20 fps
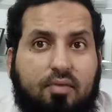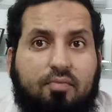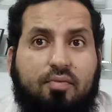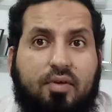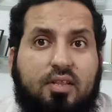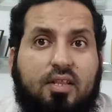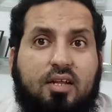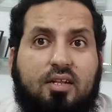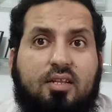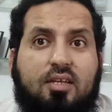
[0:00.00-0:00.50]

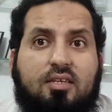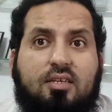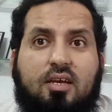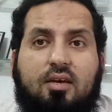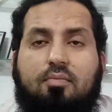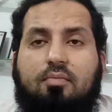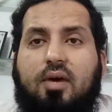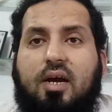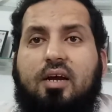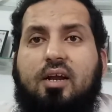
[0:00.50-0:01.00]
within this
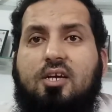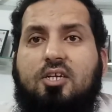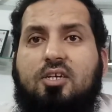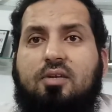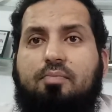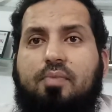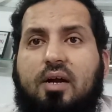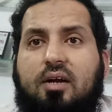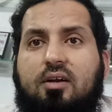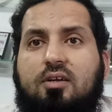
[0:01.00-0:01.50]

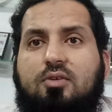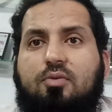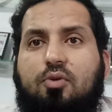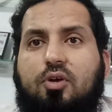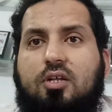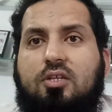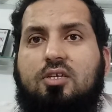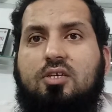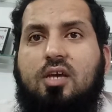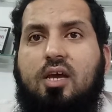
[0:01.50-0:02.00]
migration patterns, we
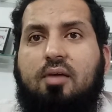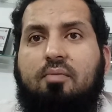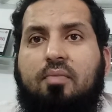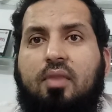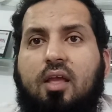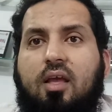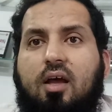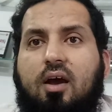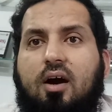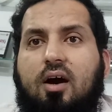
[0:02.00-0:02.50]
can
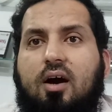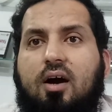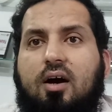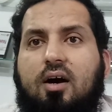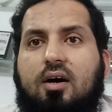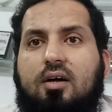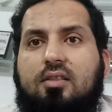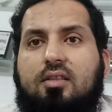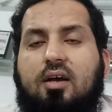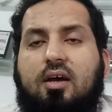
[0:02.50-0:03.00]
see
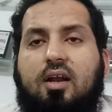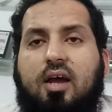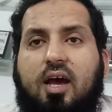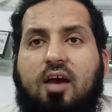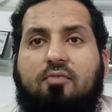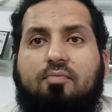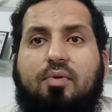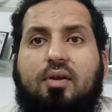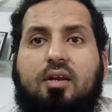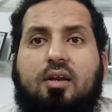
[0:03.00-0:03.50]
there
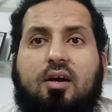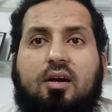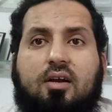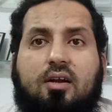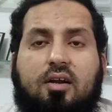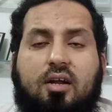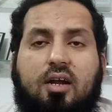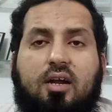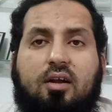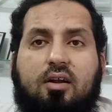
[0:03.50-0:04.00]
have been
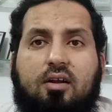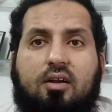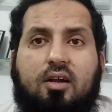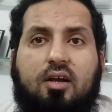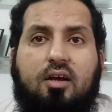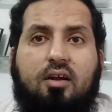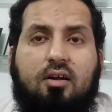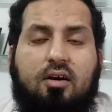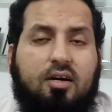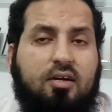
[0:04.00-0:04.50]

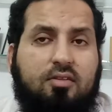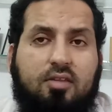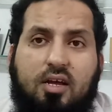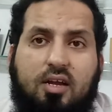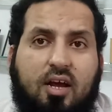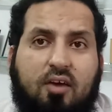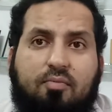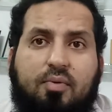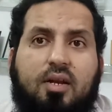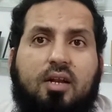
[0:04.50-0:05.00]

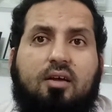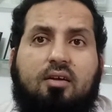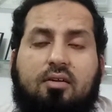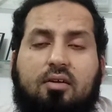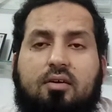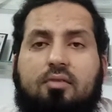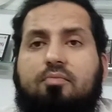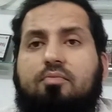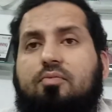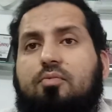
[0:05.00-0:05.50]

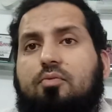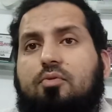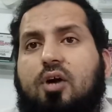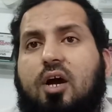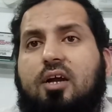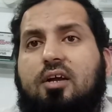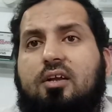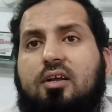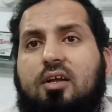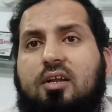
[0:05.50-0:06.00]
a
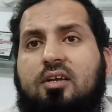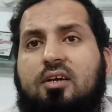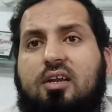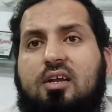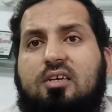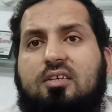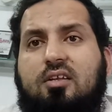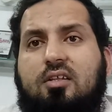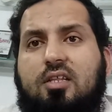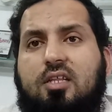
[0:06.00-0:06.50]
quite
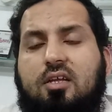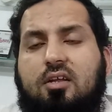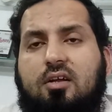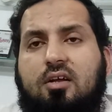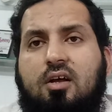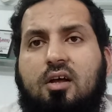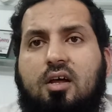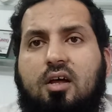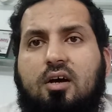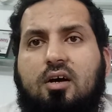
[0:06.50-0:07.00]
increase in the
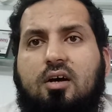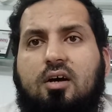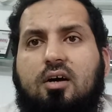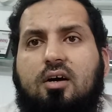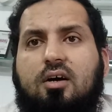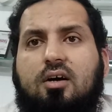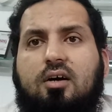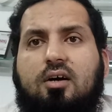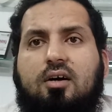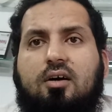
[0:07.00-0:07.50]

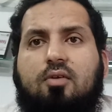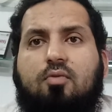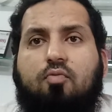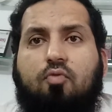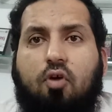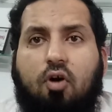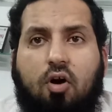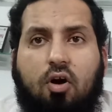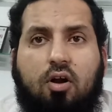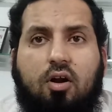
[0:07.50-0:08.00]

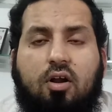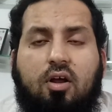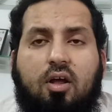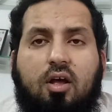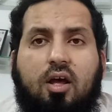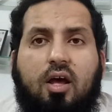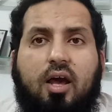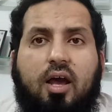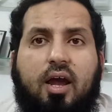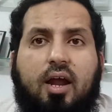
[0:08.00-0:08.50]
war
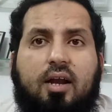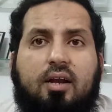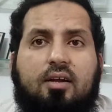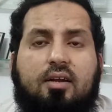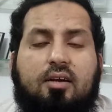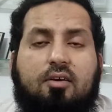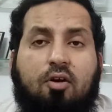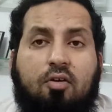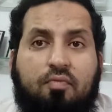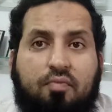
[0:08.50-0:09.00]

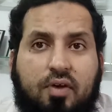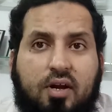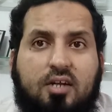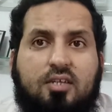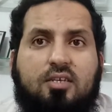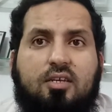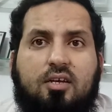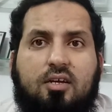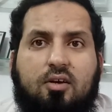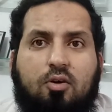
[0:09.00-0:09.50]
and
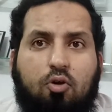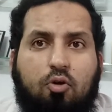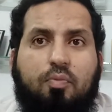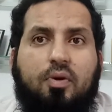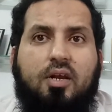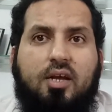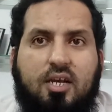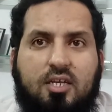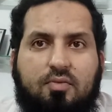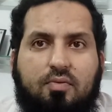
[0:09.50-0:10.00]
conflicts
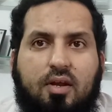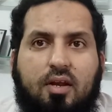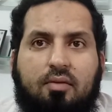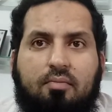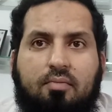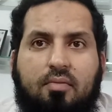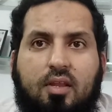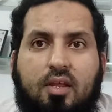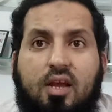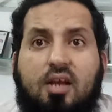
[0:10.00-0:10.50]
globally as well.
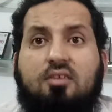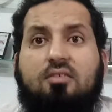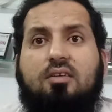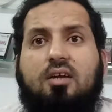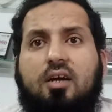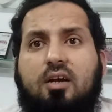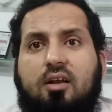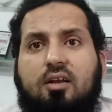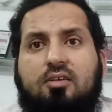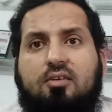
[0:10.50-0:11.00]

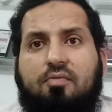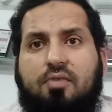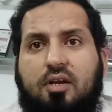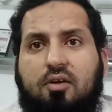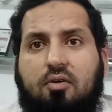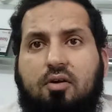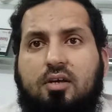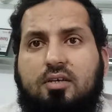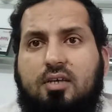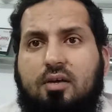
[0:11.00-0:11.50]
Israel is a very
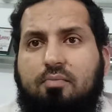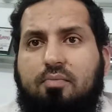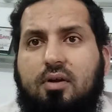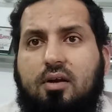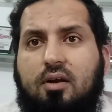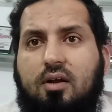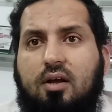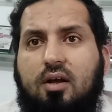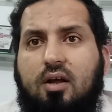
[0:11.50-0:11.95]
good example.